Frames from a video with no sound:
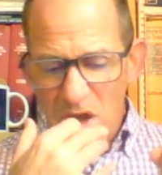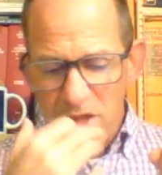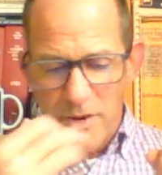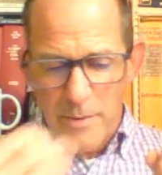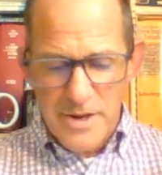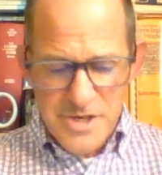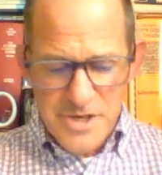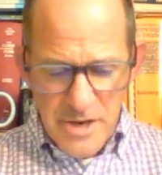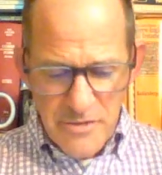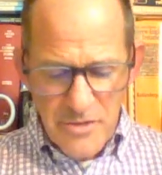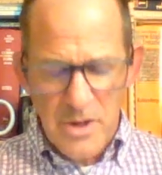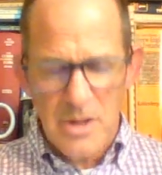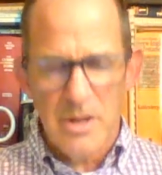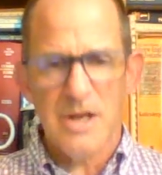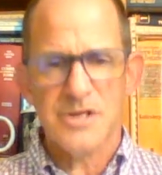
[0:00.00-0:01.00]
And they're mentioned
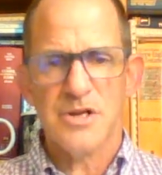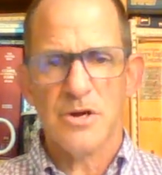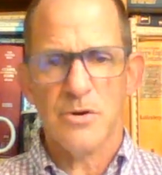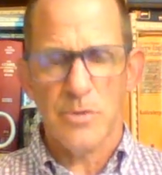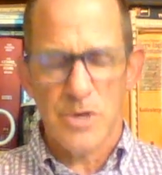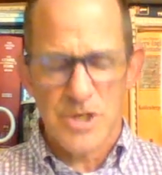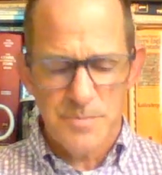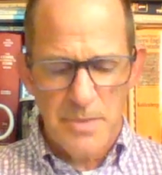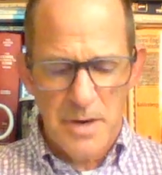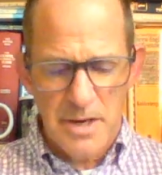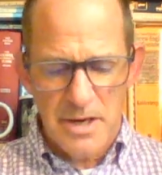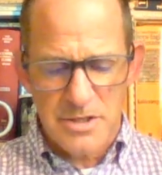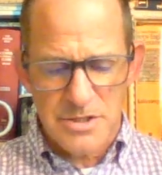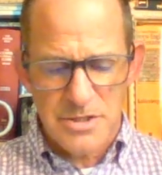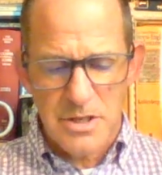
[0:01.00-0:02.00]
in the Colossian
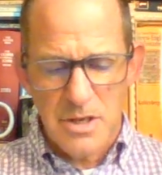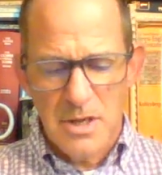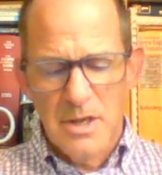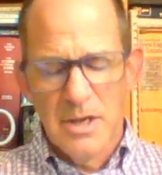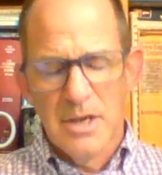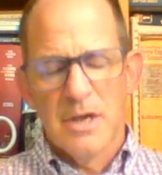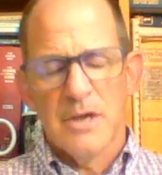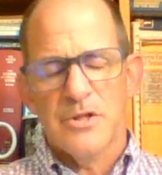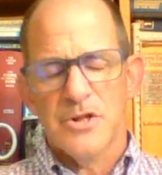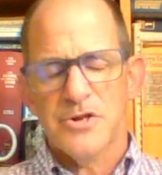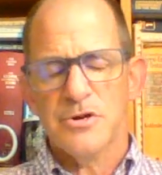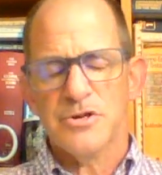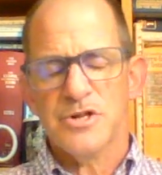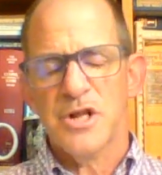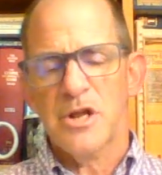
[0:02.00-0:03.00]
correspondence.
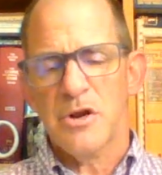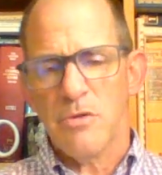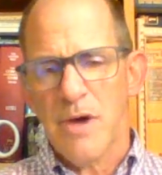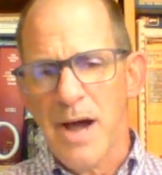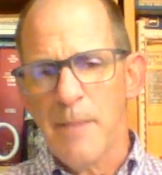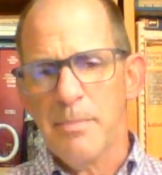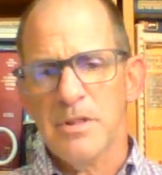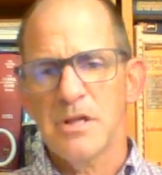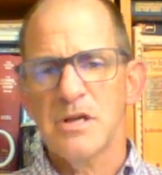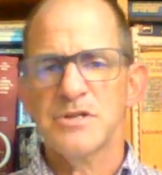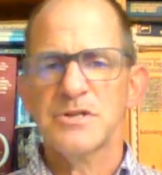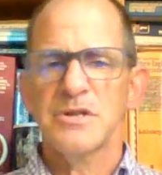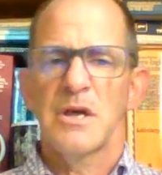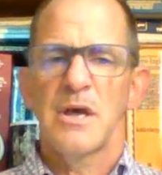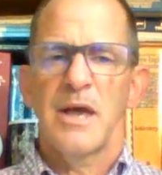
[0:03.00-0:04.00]
The church at
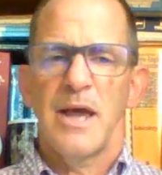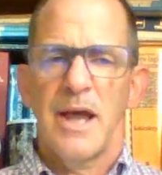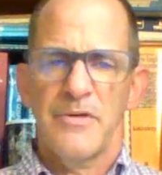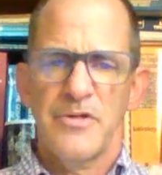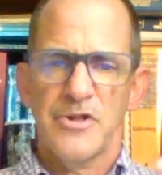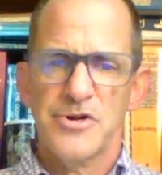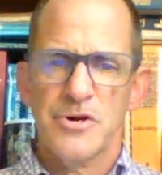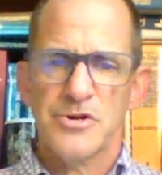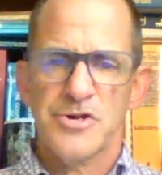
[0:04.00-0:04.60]
Hierapolis and the